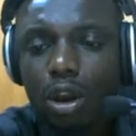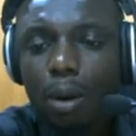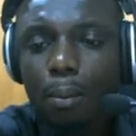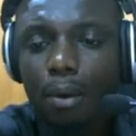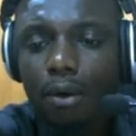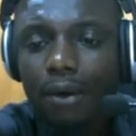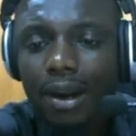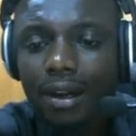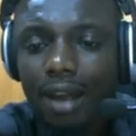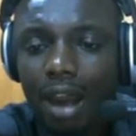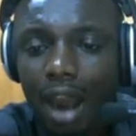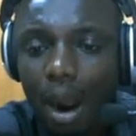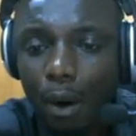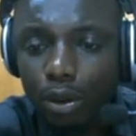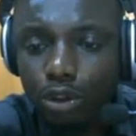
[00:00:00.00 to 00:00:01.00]
But right now
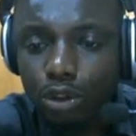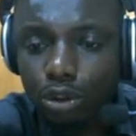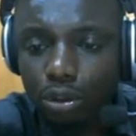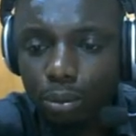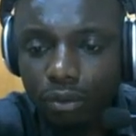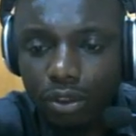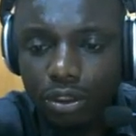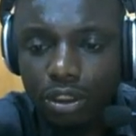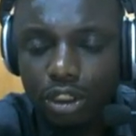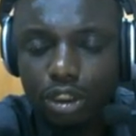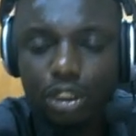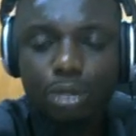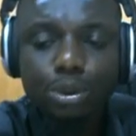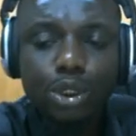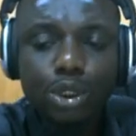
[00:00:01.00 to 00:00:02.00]
I want to remove this
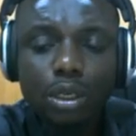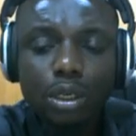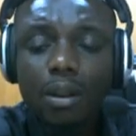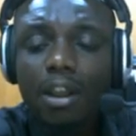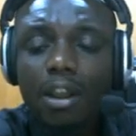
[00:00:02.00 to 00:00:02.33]
description,